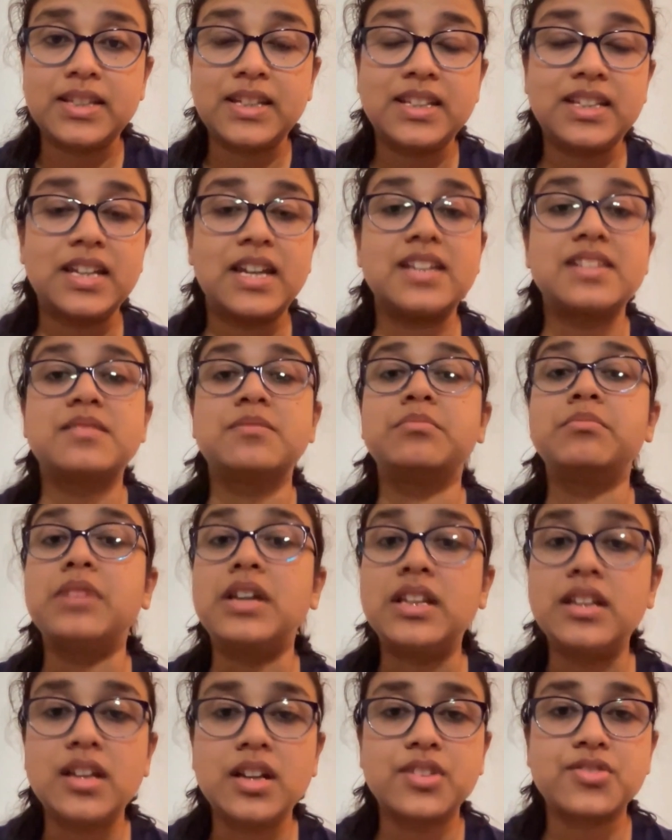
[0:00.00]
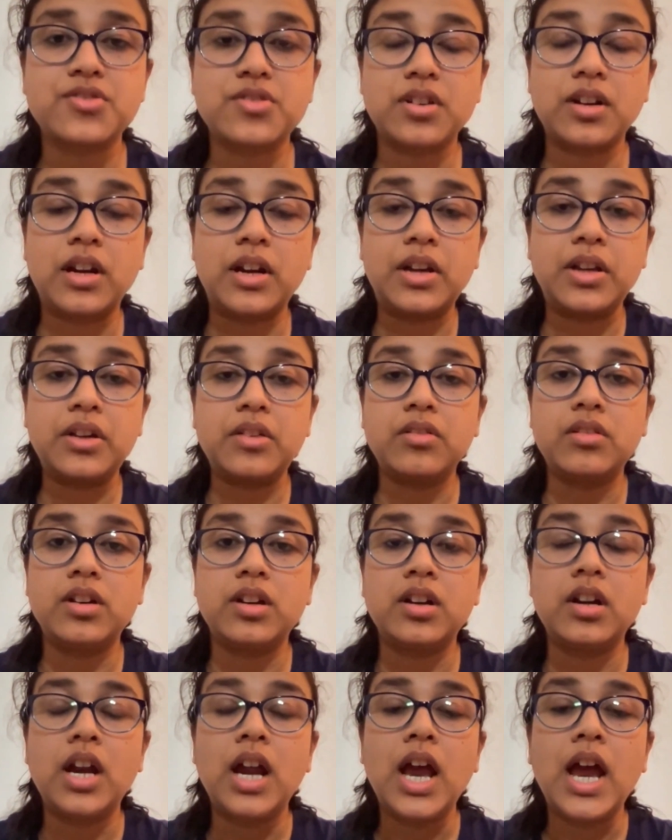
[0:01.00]
It has many
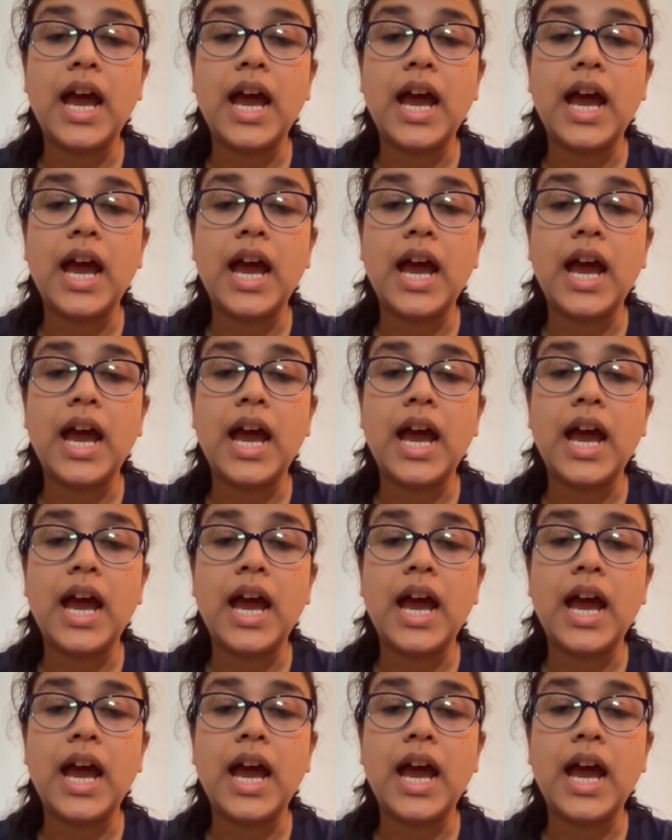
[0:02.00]
extracurricular